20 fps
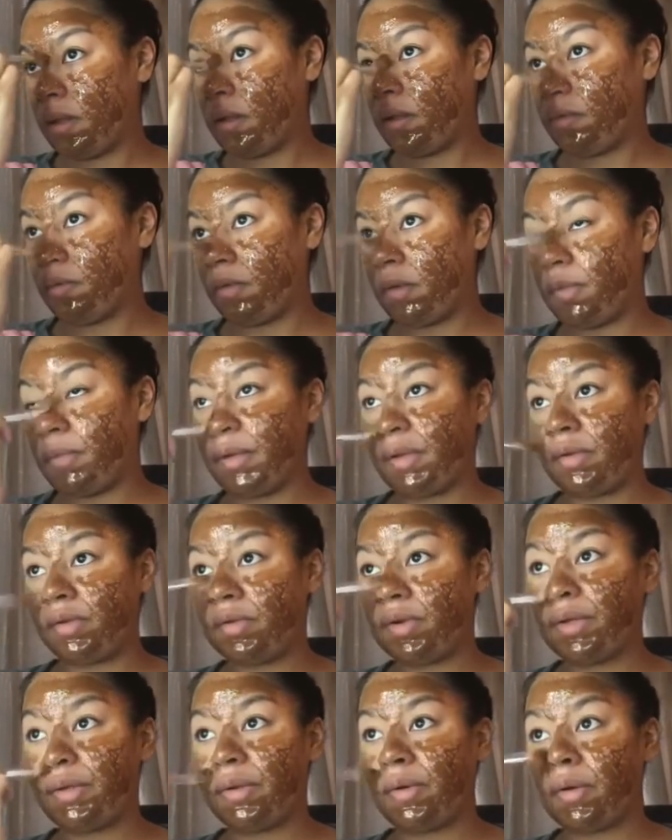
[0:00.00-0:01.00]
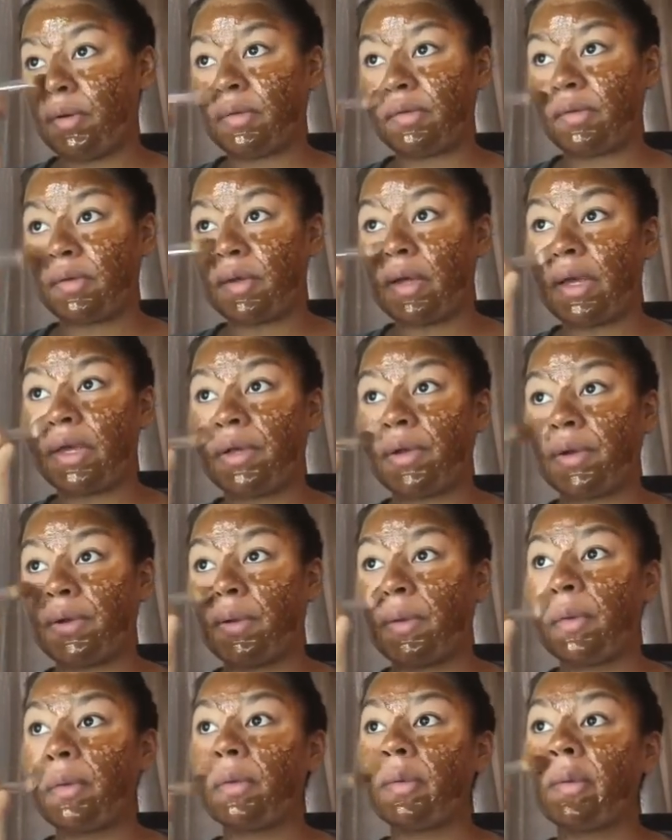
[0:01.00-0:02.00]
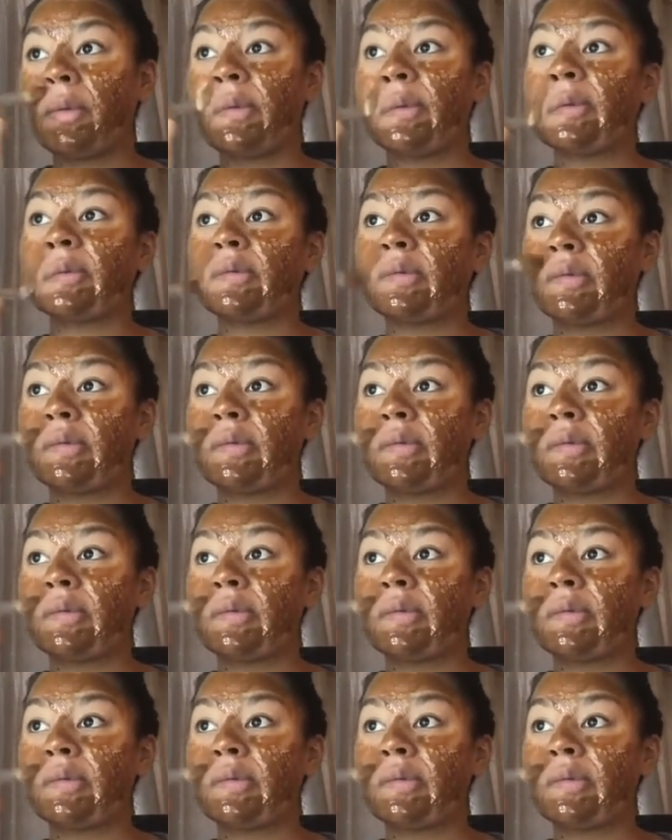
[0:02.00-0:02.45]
You want to make sure you also get your nose.